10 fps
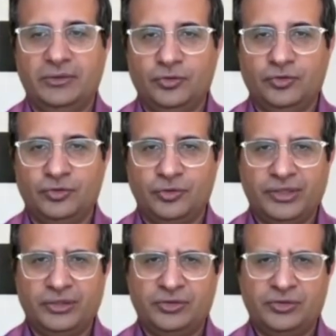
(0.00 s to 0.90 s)
So
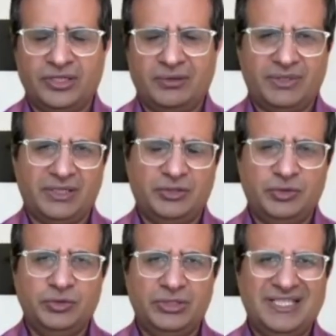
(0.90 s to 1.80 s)
those are
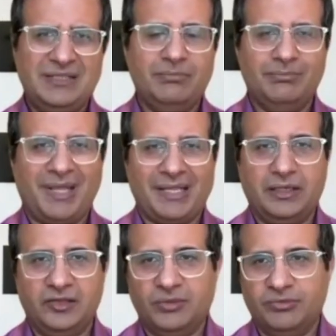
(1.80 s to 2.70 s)
two key
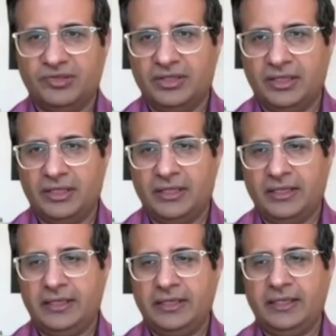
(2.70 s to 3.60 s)
mechanisms
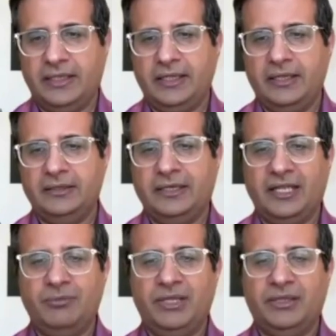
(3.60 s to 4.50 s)
that
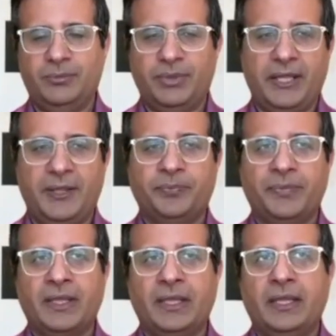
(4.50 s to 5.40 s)
have been in the play.
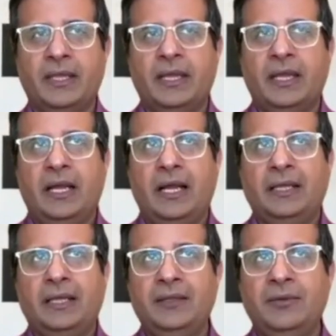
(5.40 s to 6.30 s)
I
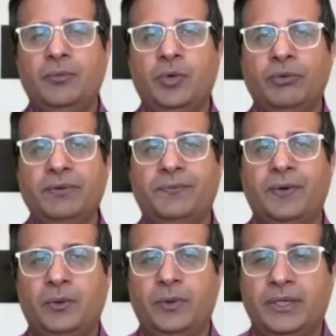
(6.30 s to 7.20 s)
think moving
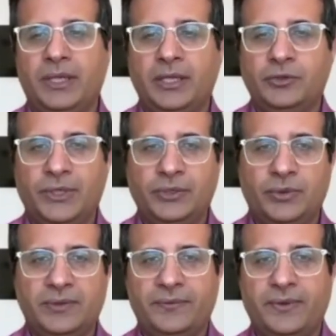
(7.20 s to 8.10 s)
forward in
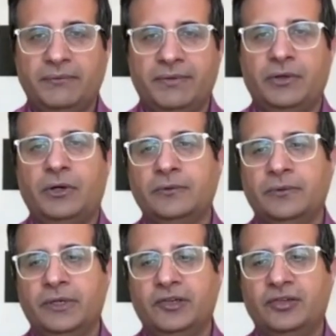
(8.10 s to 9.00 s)
2025 and
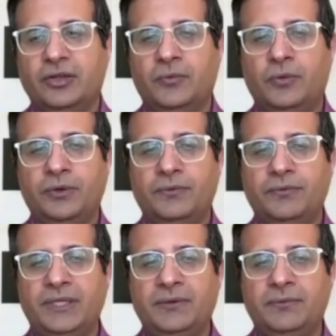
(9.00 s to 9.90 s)
onwards, what
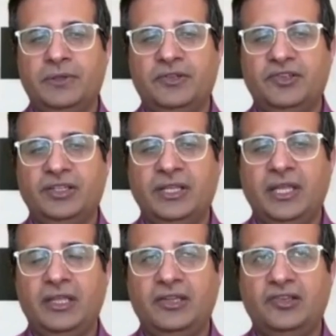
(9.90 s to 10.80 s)
we will see
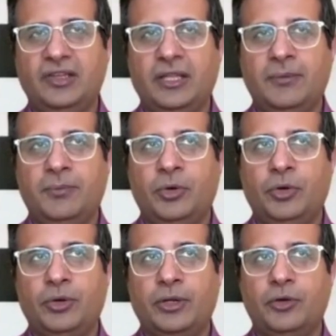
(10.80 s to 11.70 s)
is a
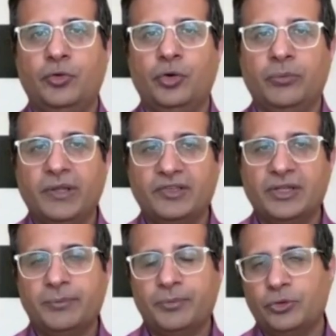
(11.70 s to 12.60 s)
more robust
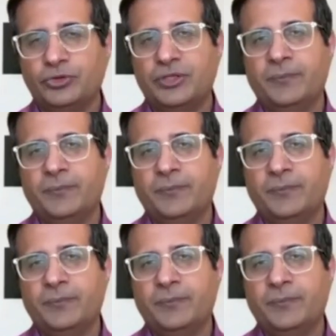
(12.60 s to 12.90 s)
approach.